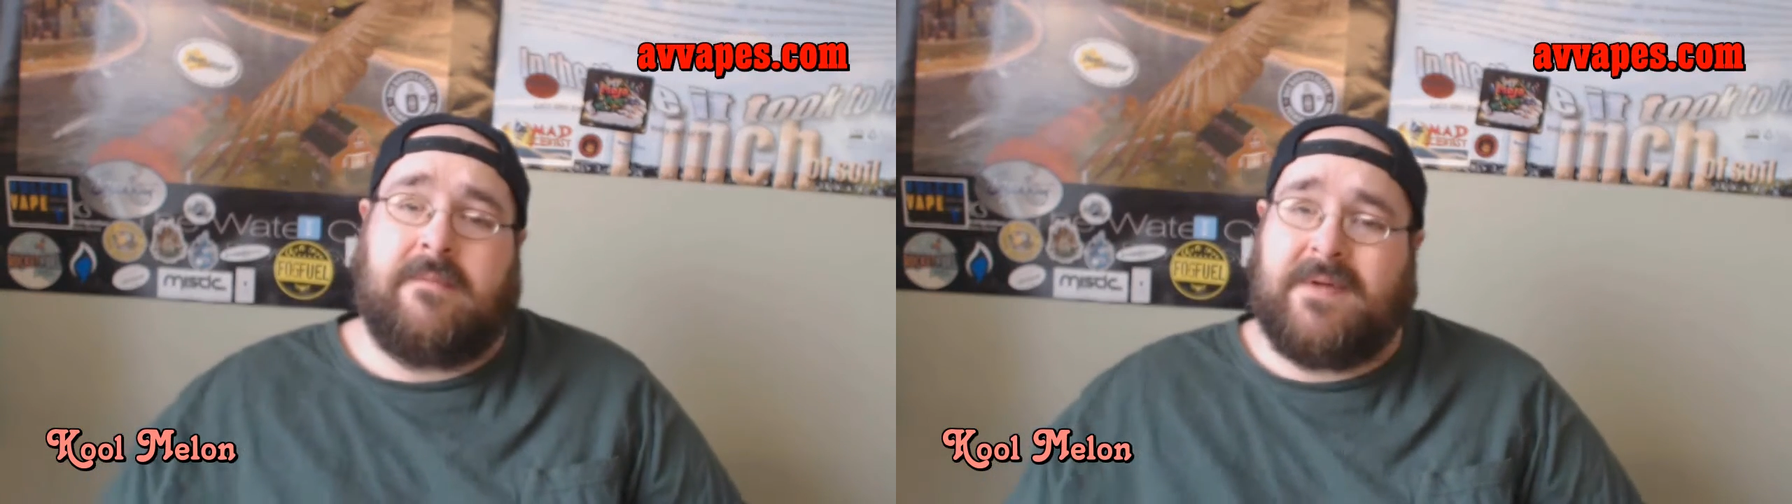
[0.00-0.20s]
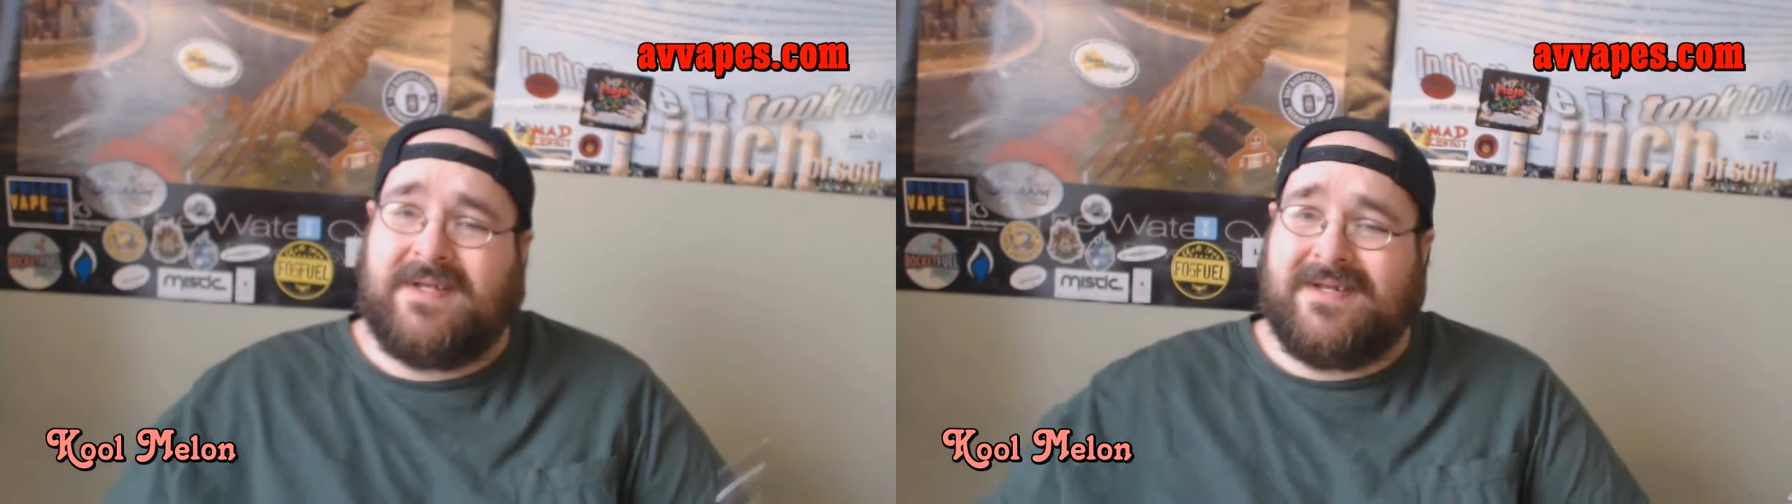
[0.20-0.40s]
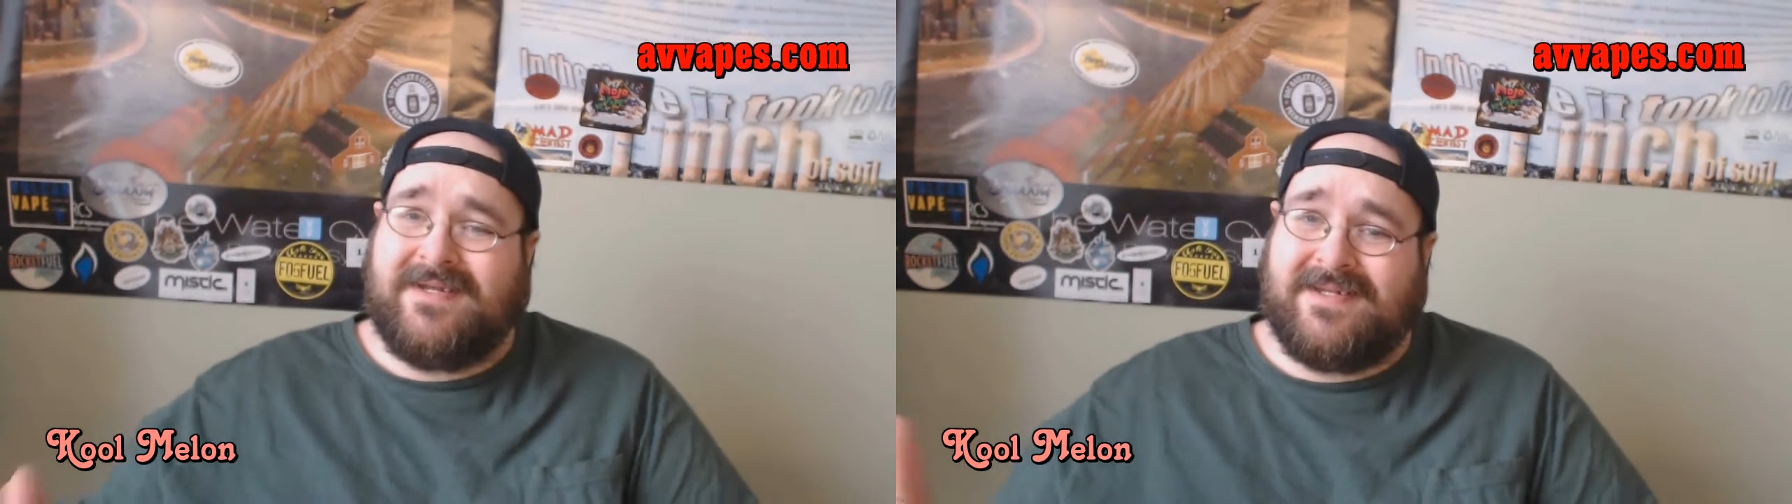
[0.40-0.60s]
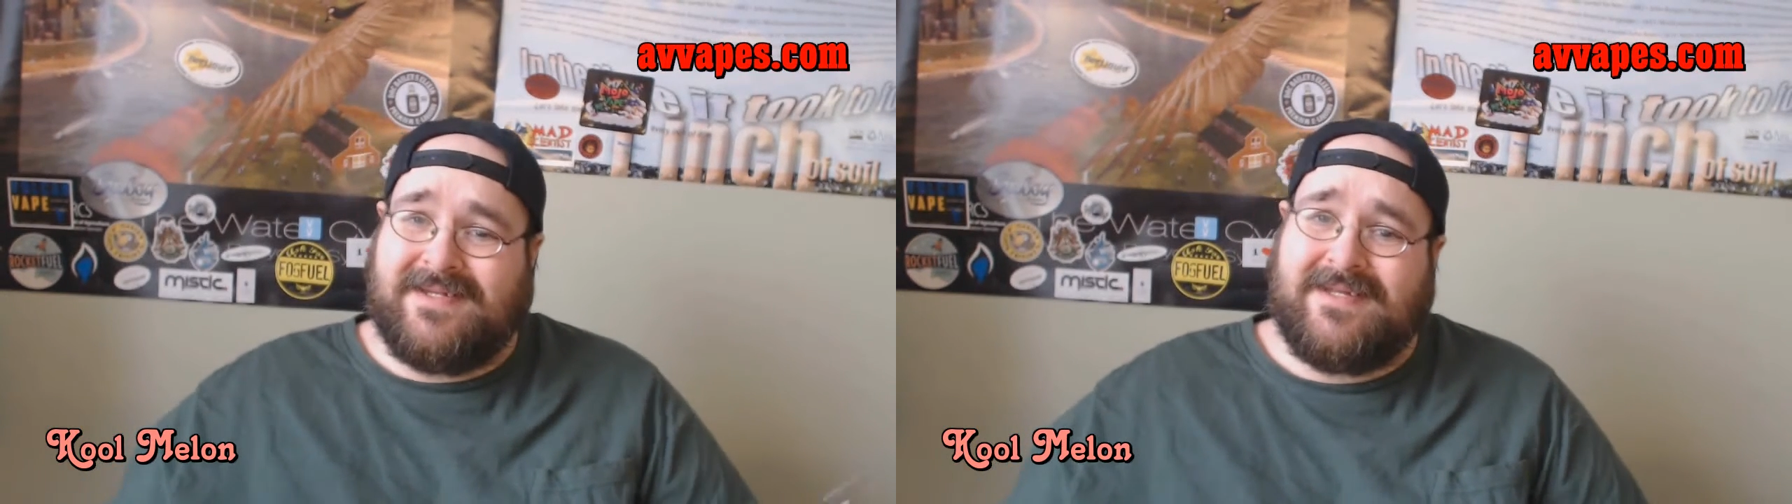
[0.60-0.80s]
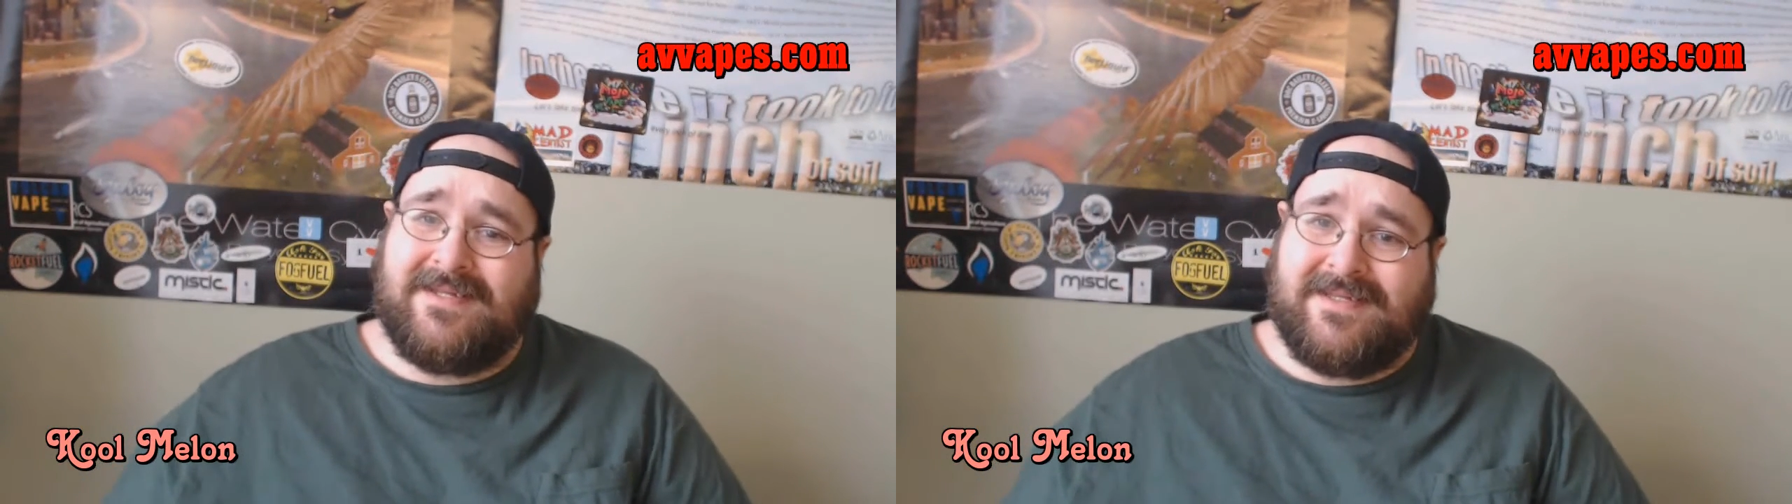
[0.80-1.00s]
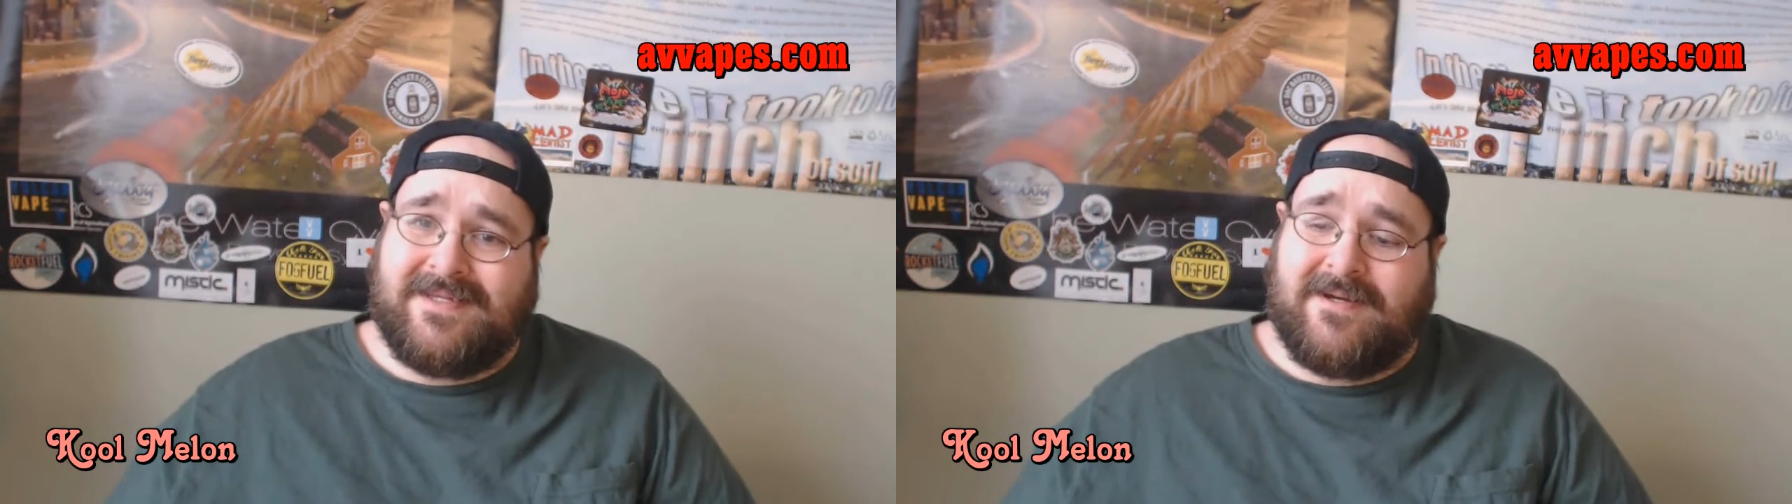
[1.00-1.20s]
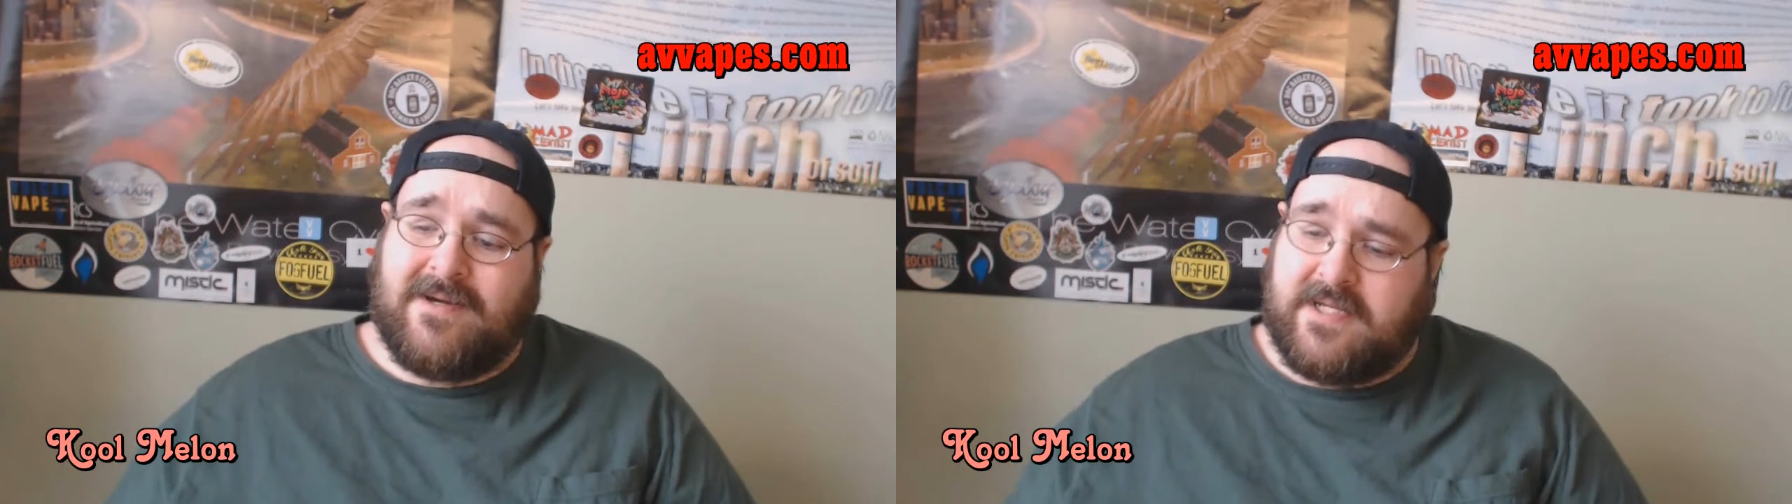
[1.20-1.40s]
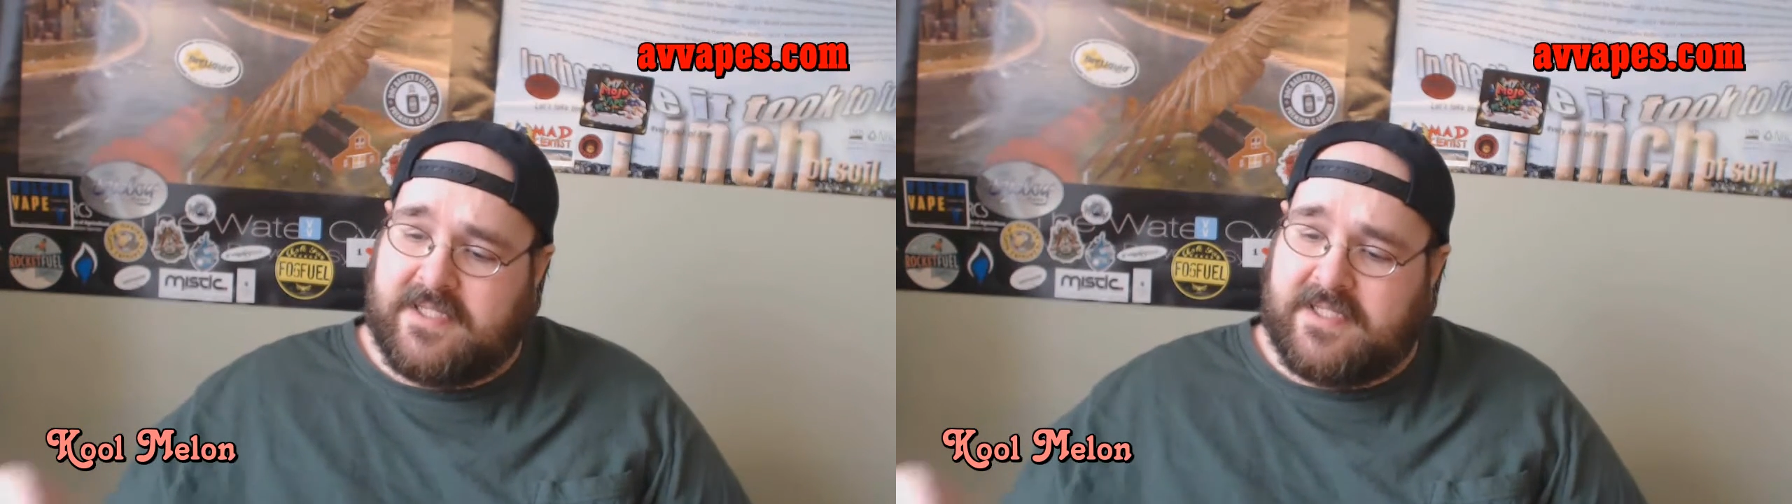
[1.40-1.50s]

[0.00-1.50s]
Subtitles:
But no, neither there.